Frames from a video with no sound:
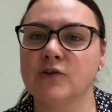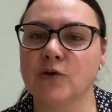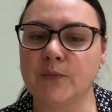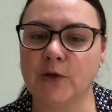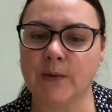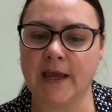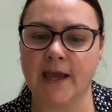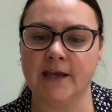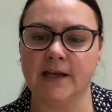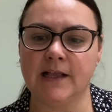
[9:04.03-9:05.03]

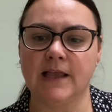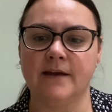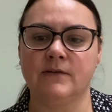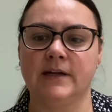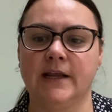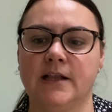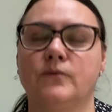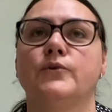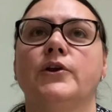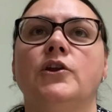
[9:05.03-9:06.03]
WEA, and Claire and Nicola
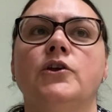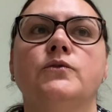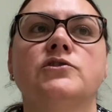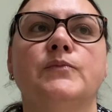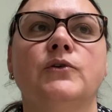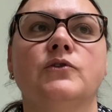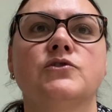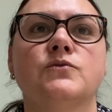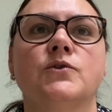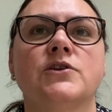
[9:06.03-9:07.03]
were a huge support
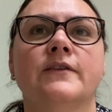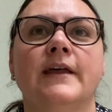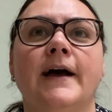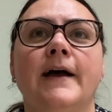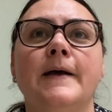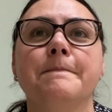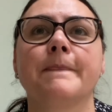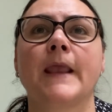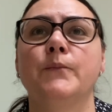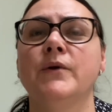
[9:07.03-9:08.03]
to us on that.
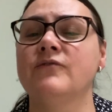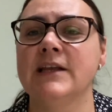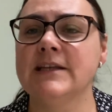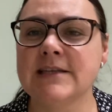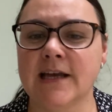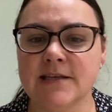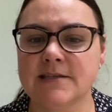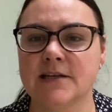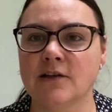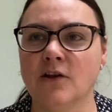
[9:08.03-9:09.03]
And we really
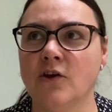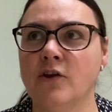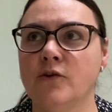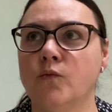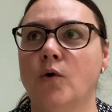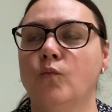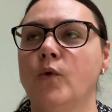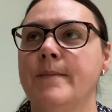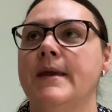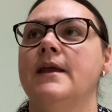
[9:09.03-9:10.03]
tested and learned what
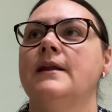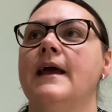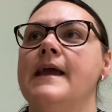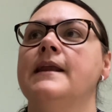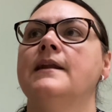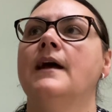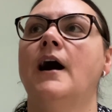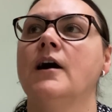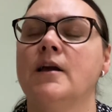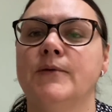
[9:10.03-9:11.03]
women in
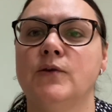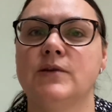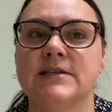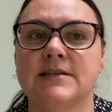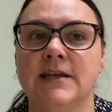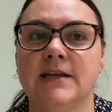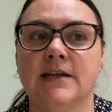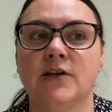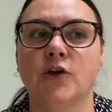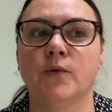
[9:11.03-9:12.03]
our communities
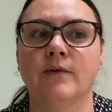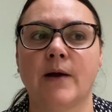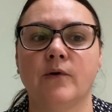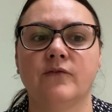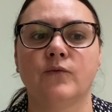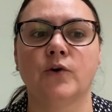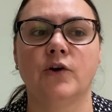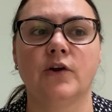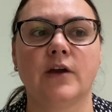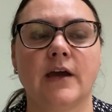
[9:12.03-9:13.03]
needed who were out of
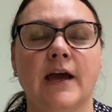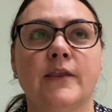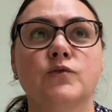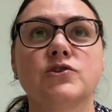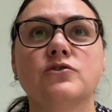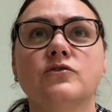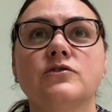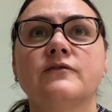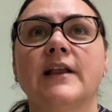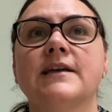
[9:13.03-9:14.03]
work. And there was
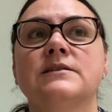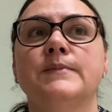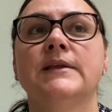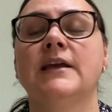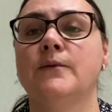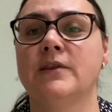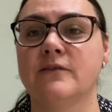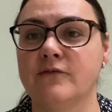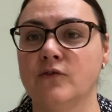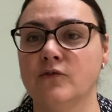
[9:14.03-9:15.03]
such flexibility with
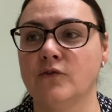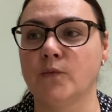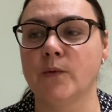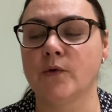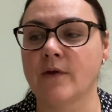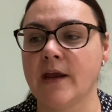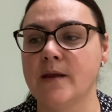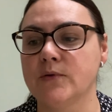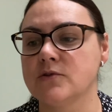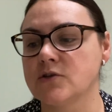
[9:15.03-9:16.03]
the fund, we were
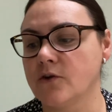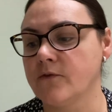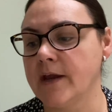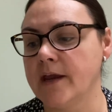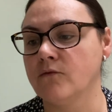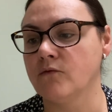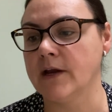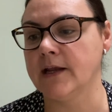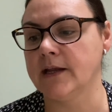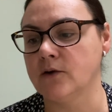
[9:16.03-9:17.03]
able to create a
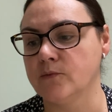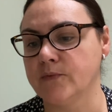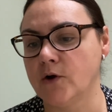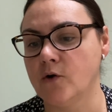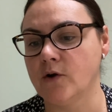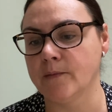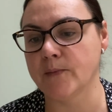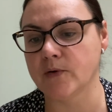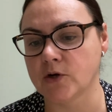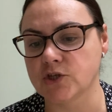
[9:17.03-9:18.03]
really good programme
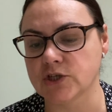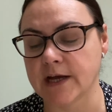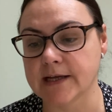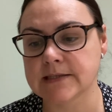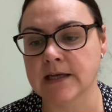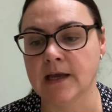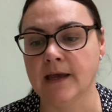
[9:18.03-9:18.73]
and project.